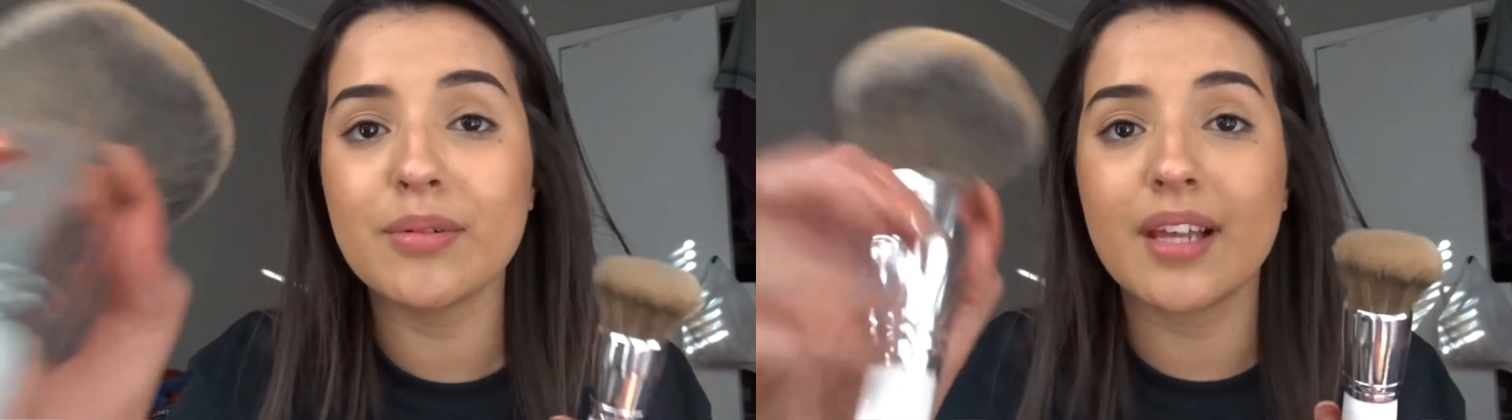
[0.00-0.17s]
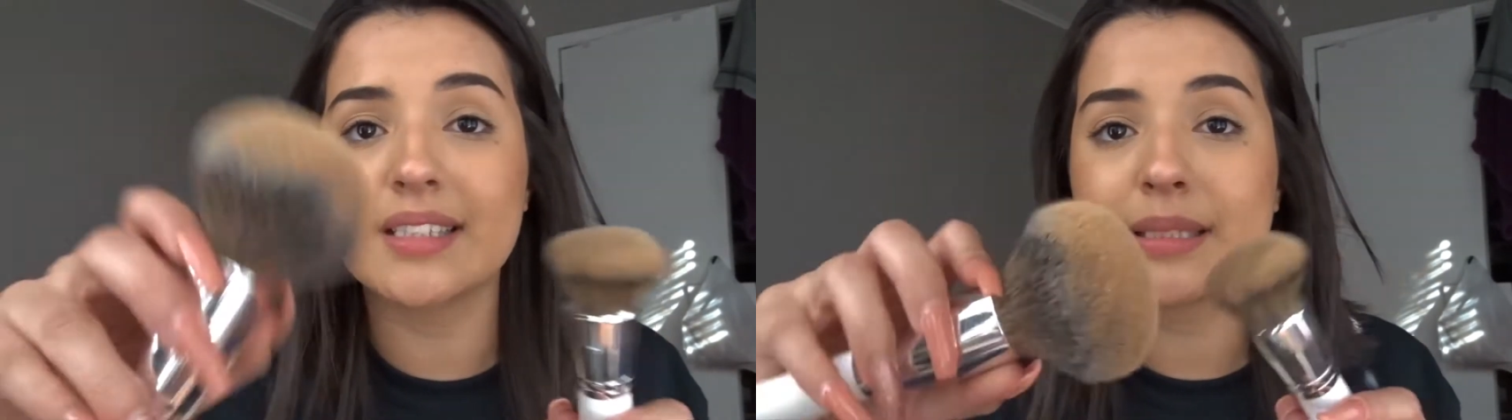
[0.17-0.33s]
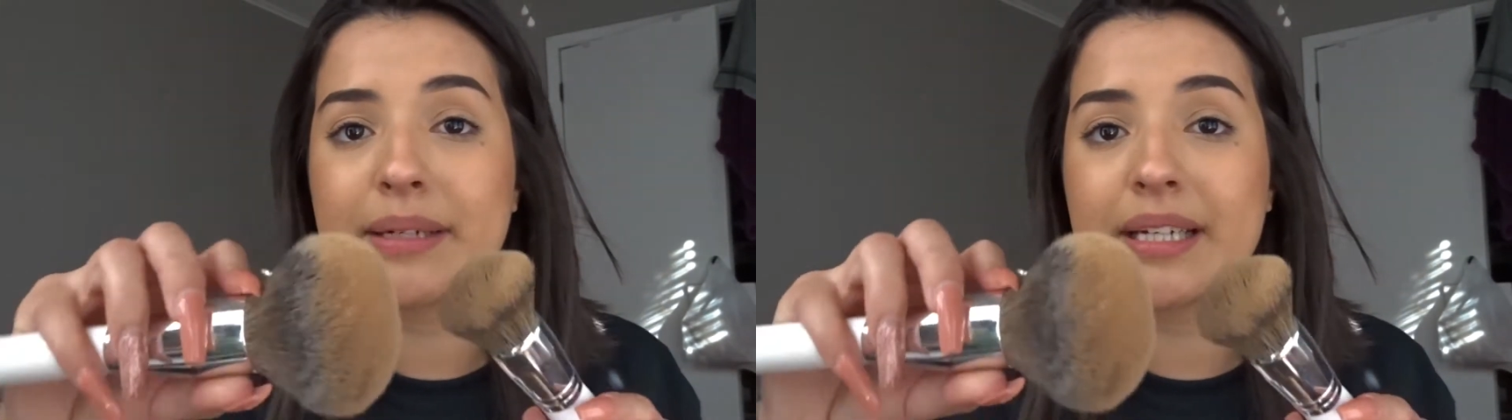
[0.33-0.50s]
the
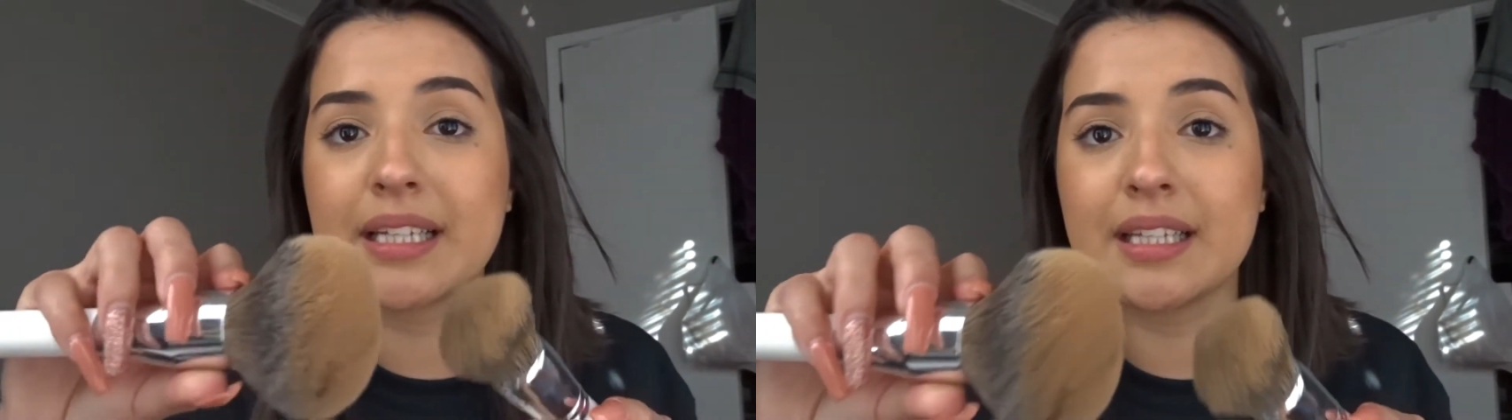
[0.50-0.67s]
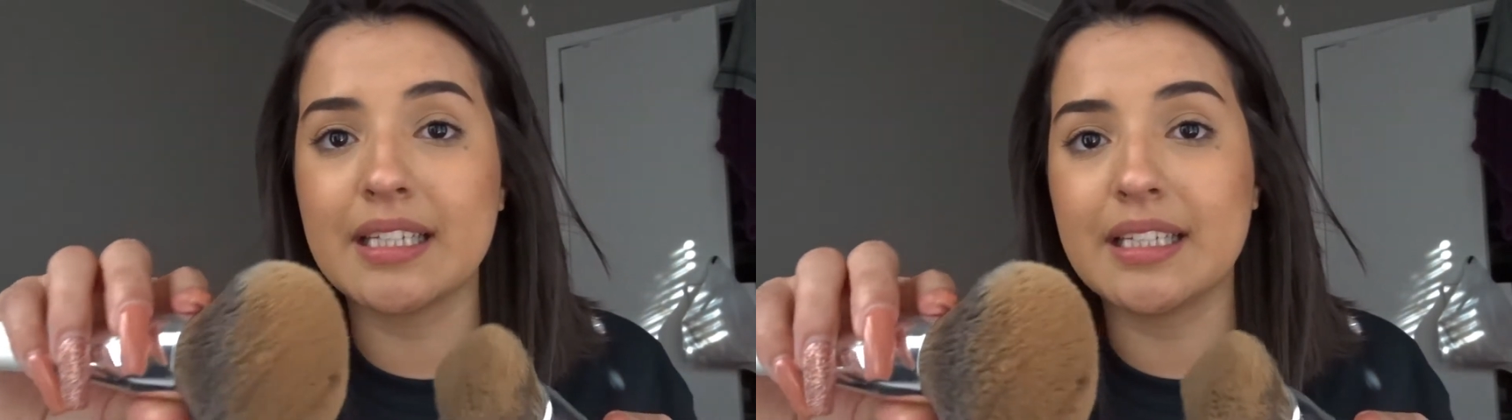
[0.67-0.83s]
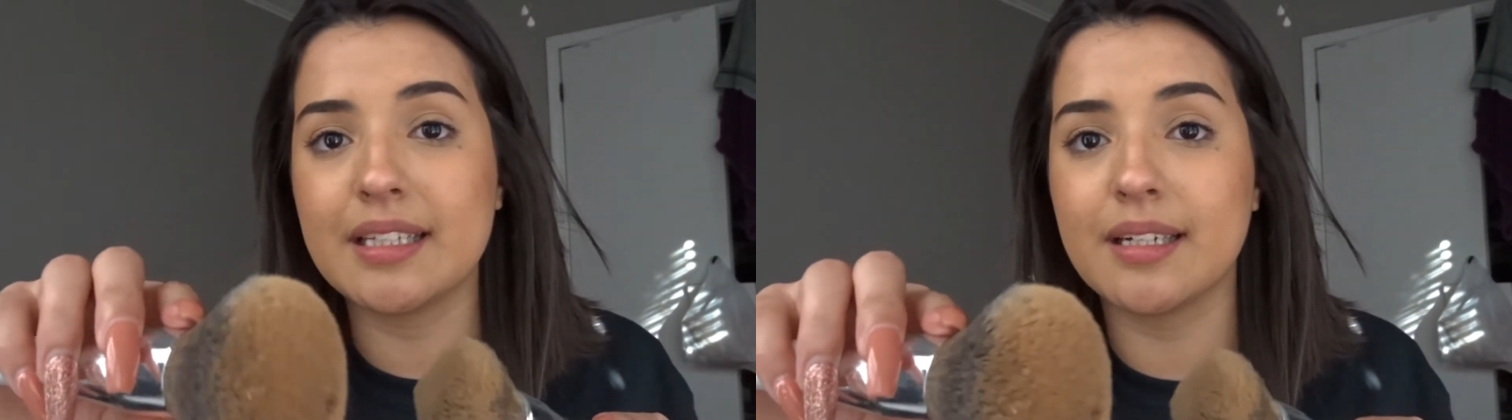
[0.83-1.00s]
last time I
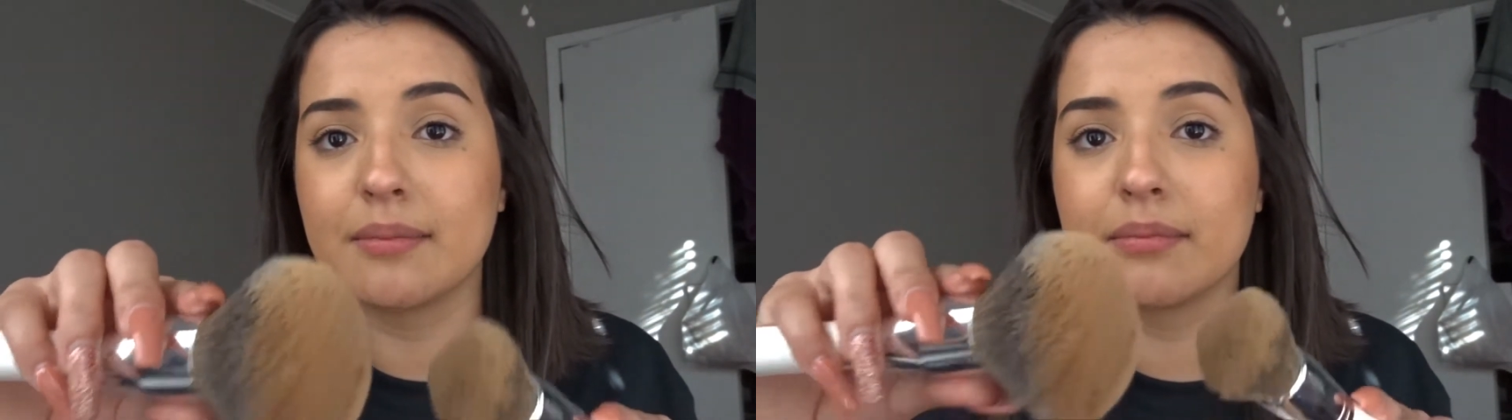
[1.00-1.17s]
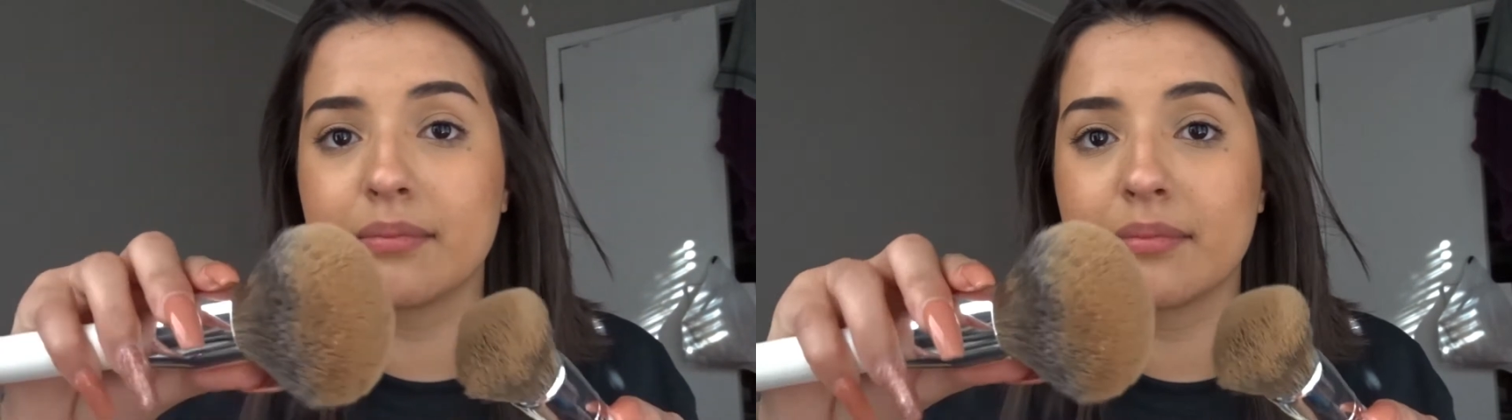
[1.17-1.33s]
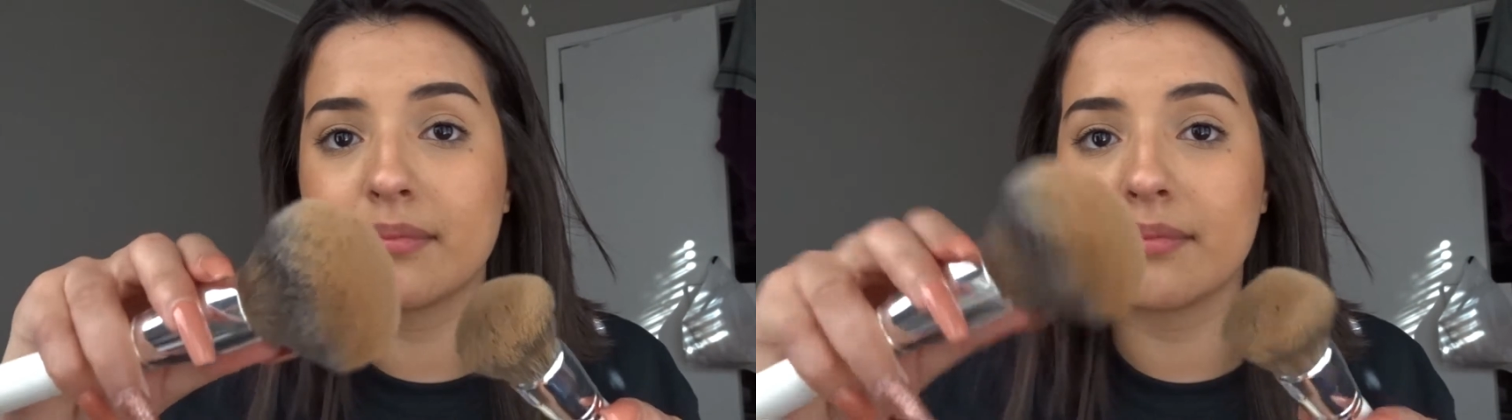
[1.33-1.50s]
cleaned them.